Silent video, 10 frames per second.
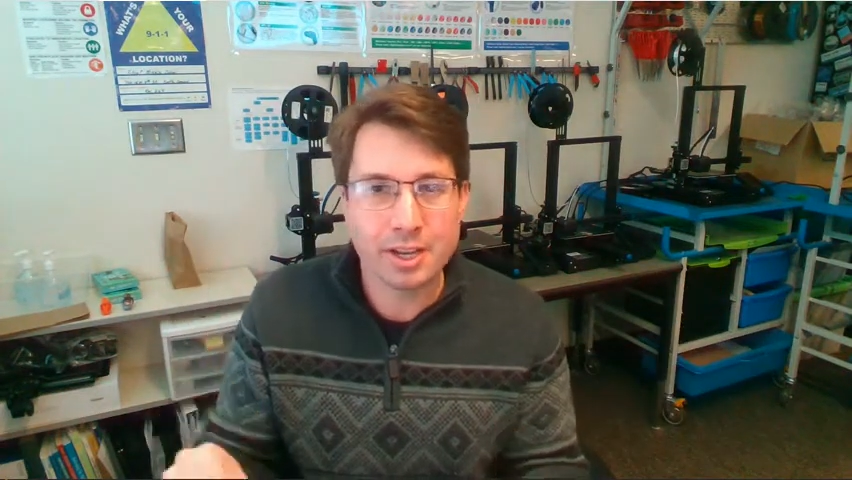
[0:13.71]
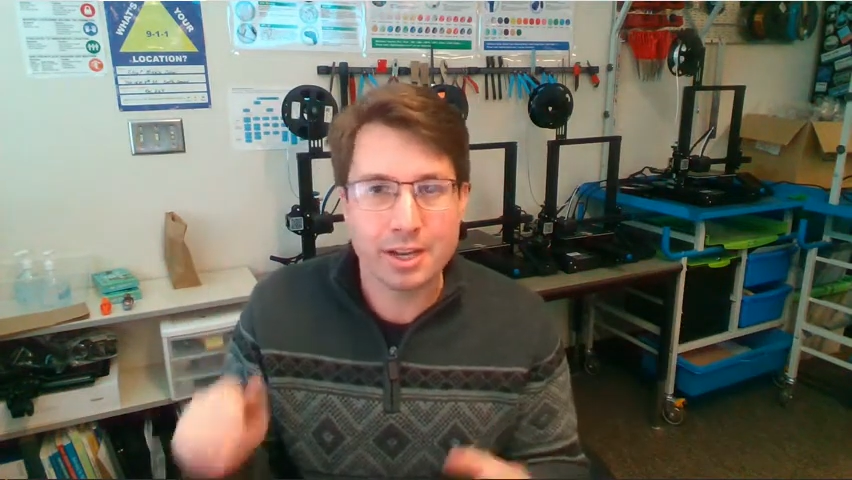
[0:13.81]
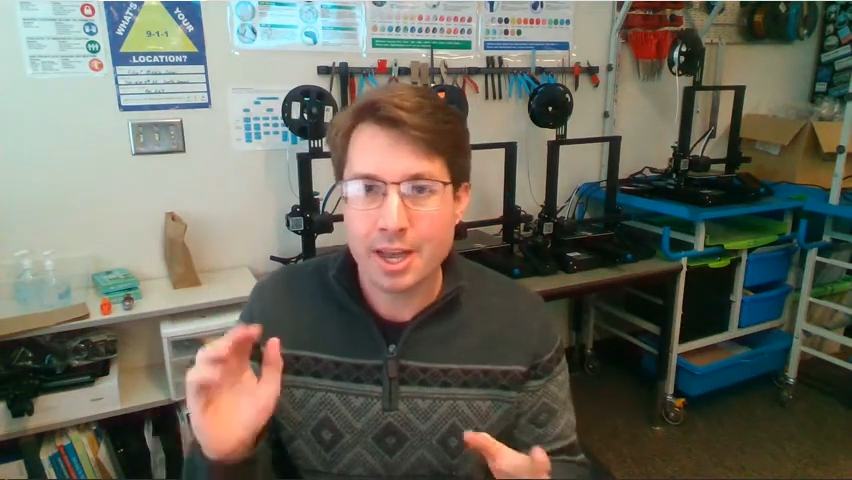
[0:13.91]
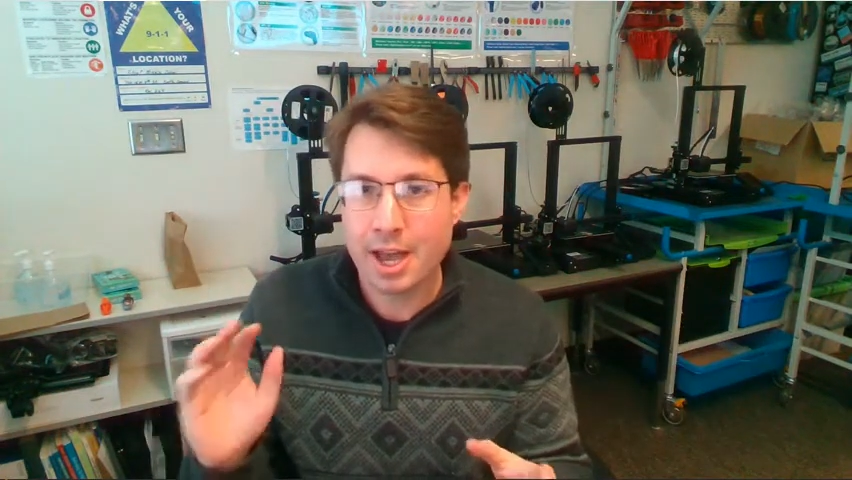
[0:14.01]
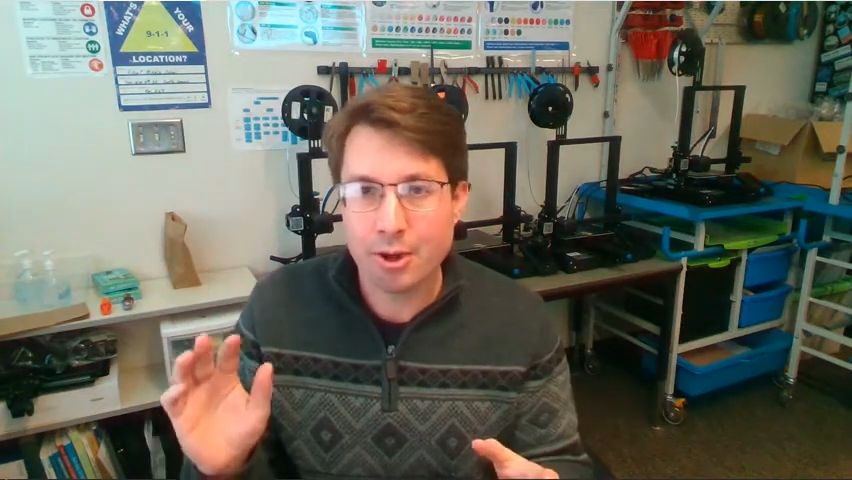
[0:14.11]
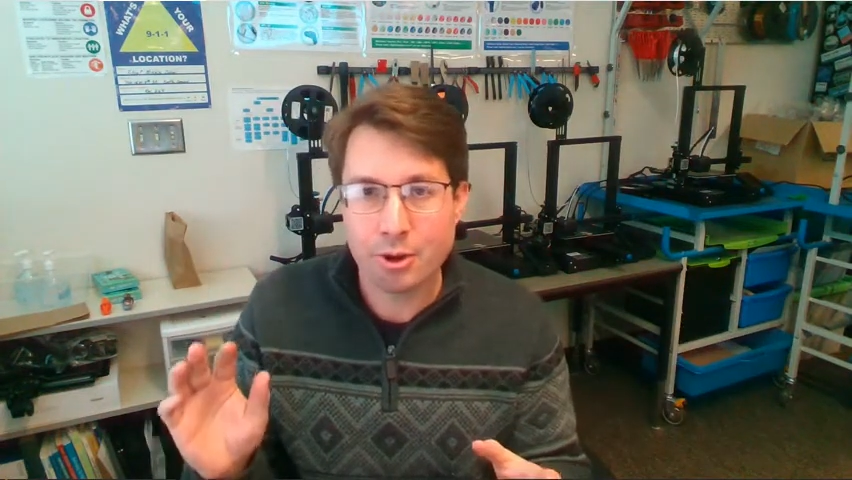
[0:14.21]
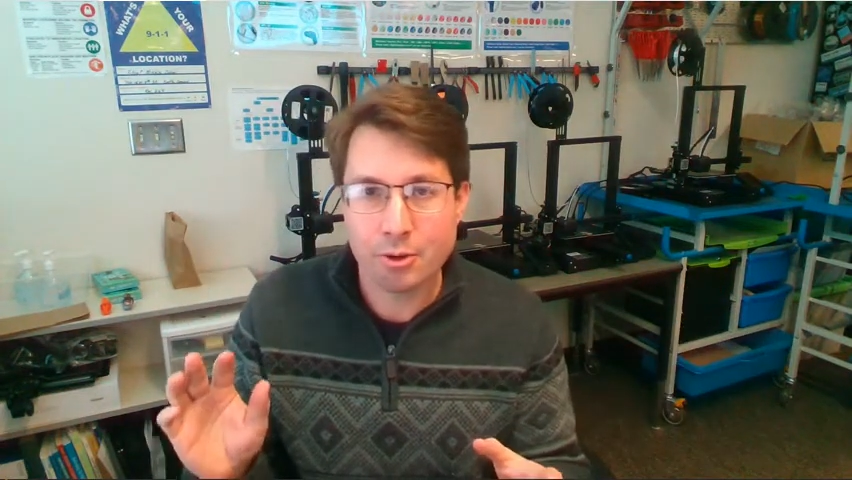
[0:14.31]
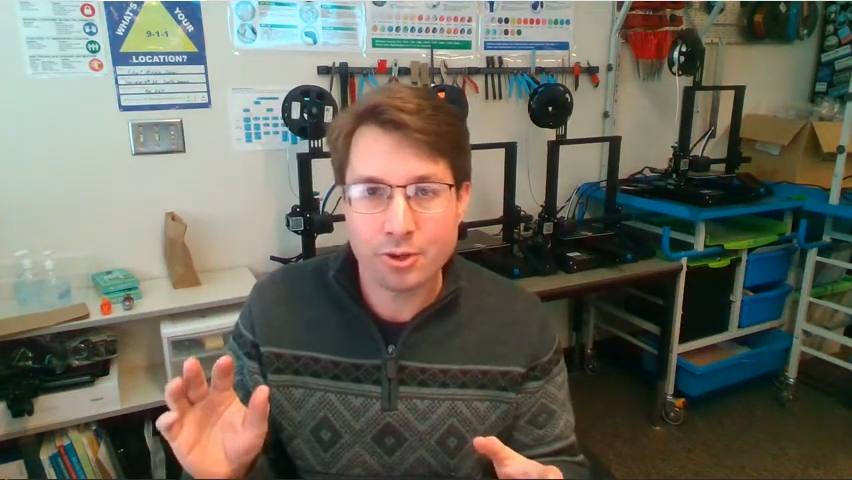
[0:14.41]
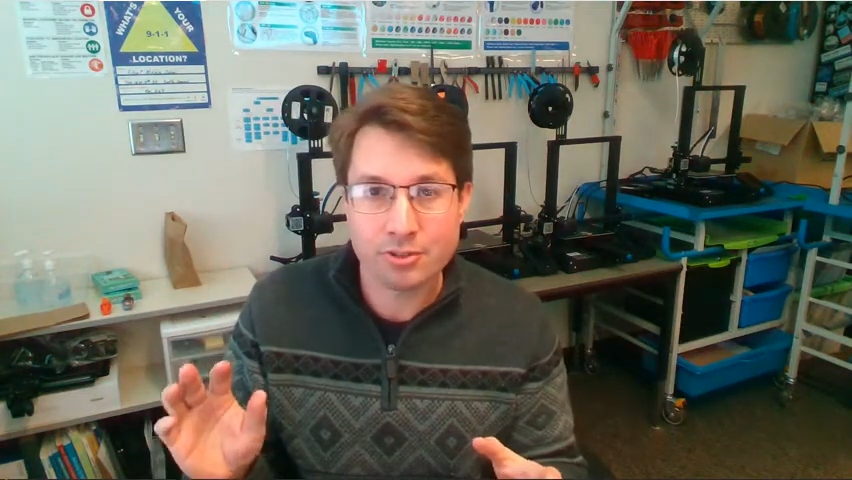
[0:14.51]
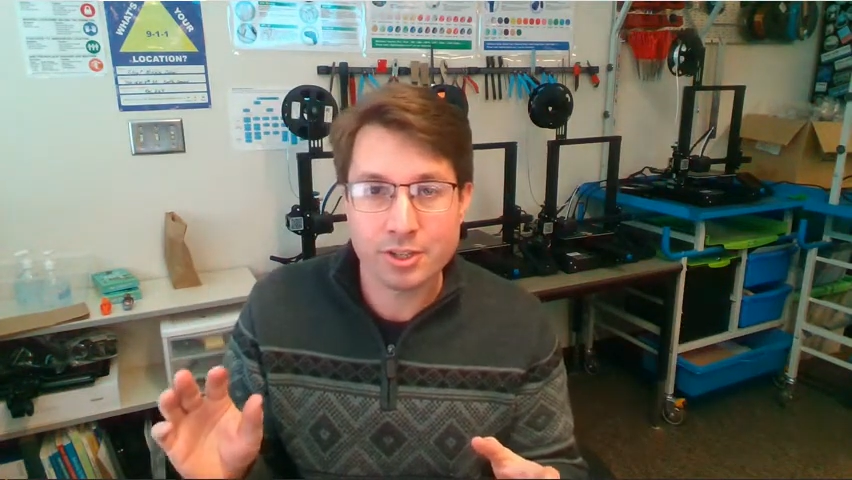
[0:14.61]
again? How do I
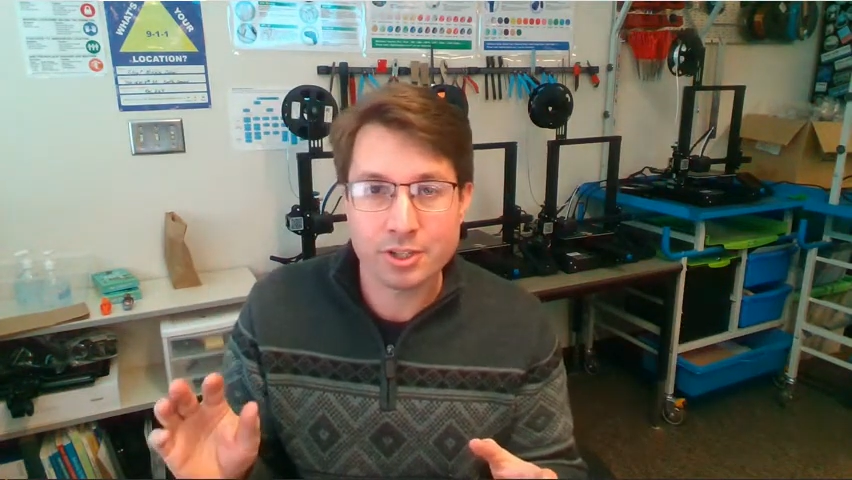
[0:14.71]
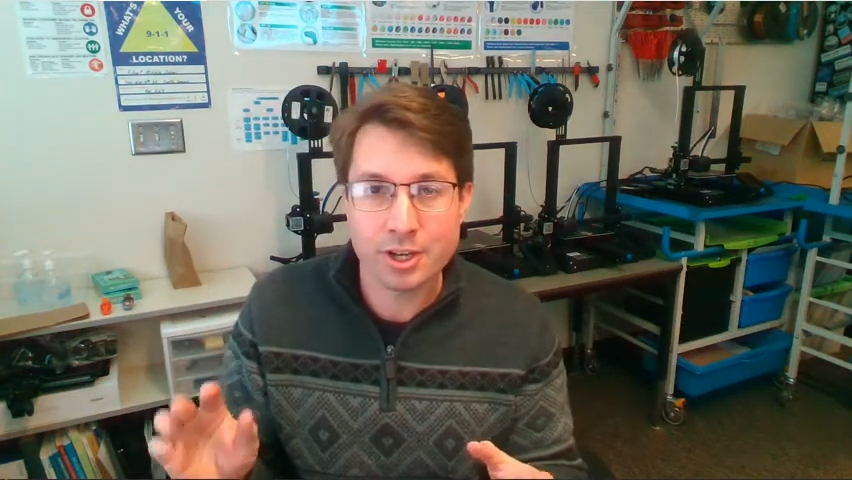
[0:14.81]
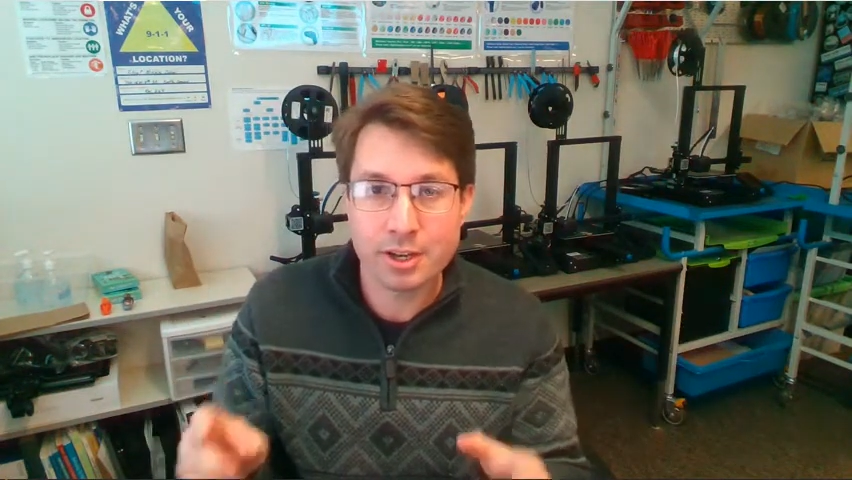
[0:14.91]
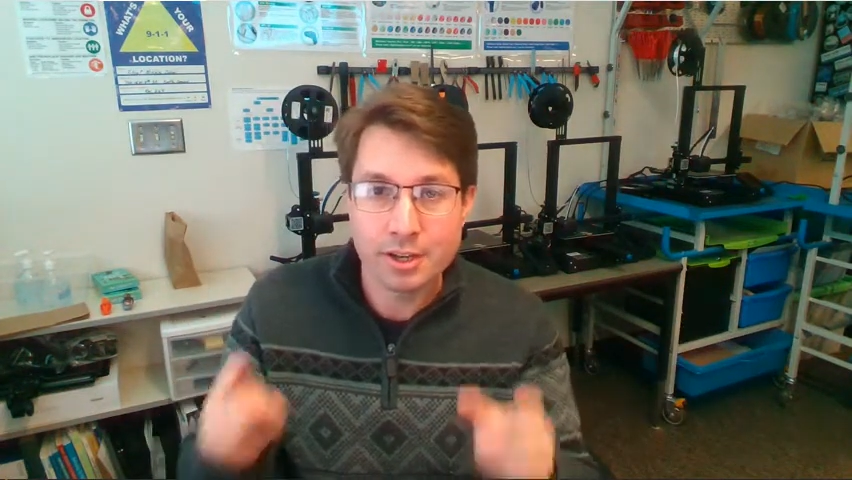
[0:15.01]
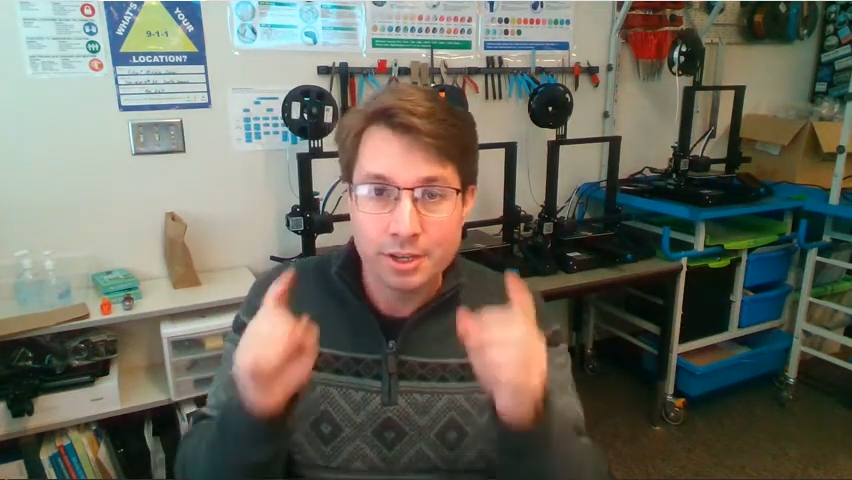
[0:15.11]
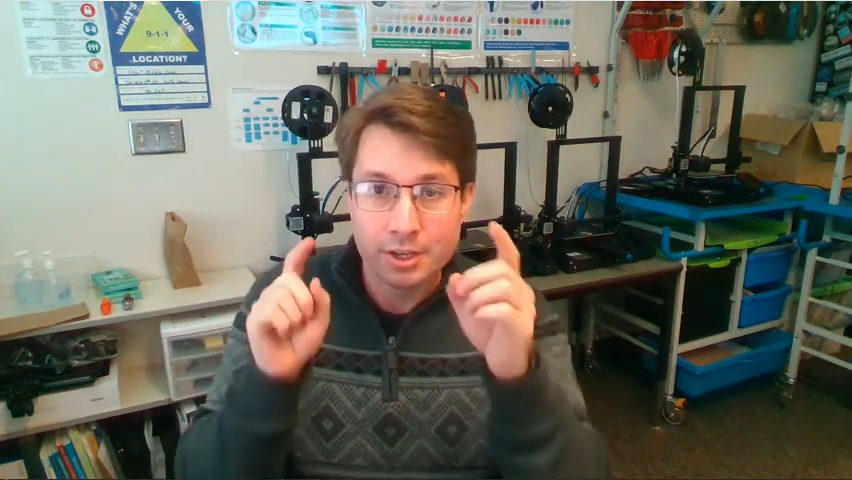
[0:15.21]
do a screenshot?